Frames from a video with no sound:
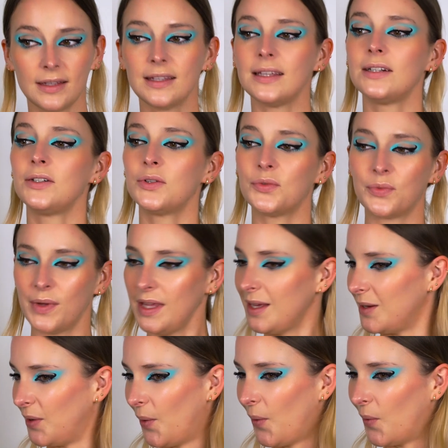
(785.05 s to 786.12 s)
Here we
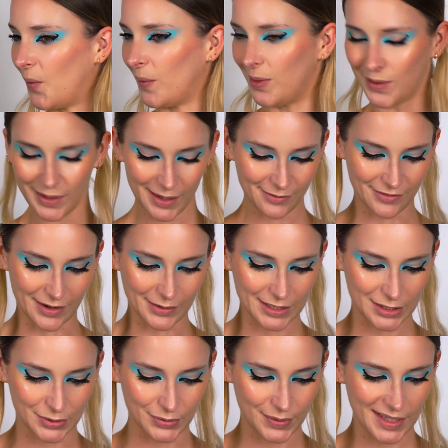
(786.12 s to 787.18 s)
go. Looking very
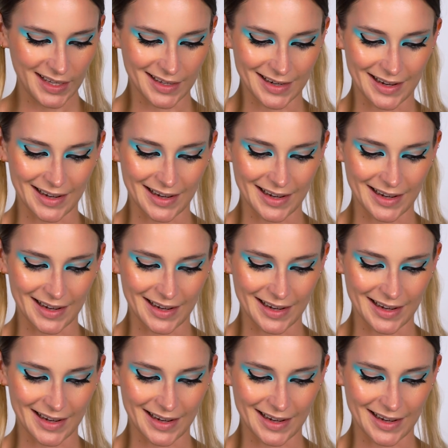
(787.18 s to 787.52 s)
dewy and